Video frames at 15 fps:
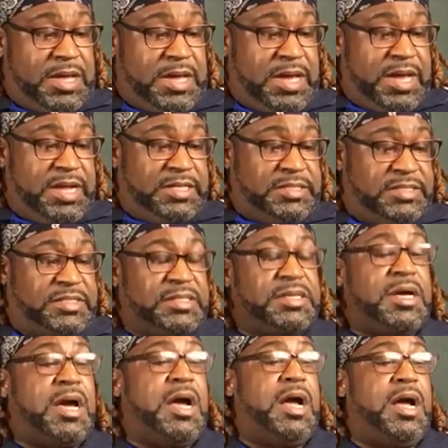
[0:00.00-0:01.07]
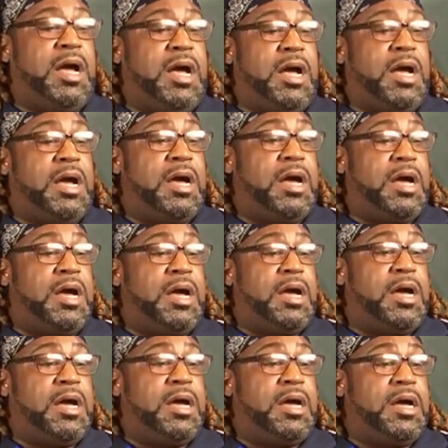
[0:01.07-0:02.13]
Hey,
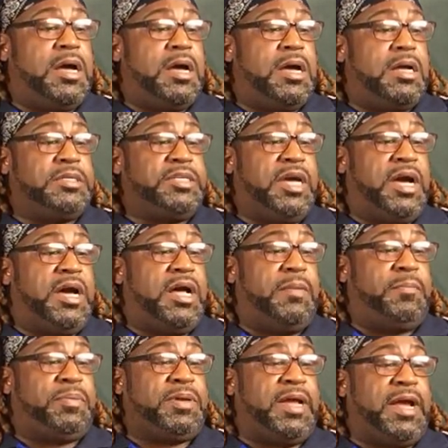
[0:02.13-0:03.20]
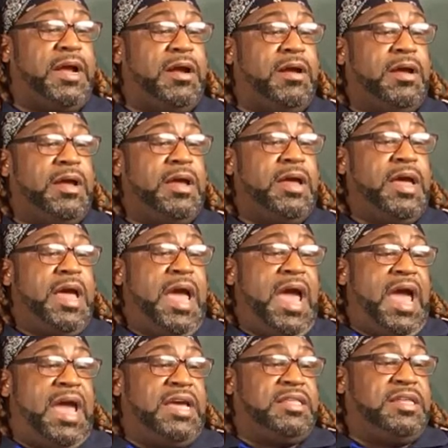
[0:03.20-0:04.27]
Tanya Player.
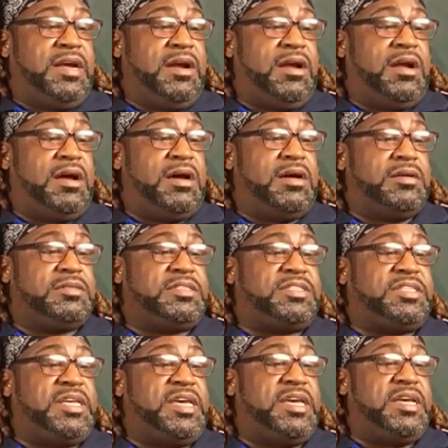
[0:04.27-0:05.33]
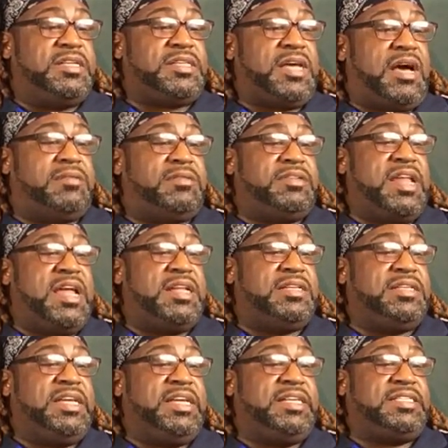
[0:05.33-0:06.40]
Hey there, sis,
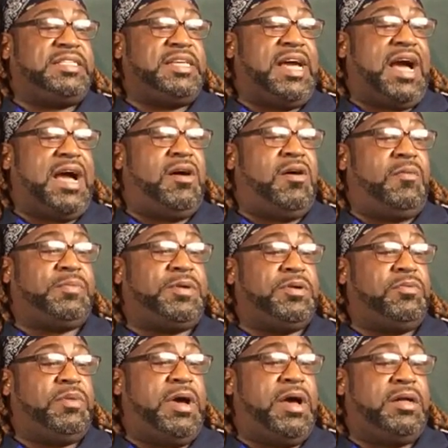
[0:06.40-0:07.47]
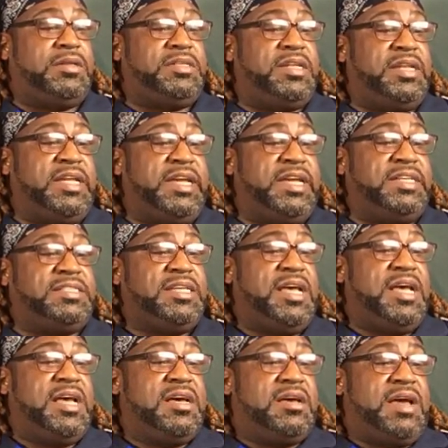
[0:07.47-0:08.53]
Nisi. I hope you're well, Denise.
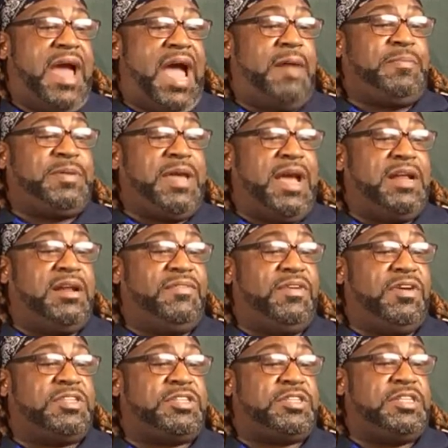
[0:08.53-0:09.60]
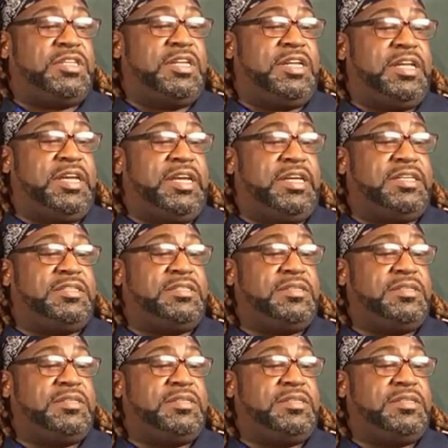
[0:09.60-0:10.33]
Happy anniversary to Denise.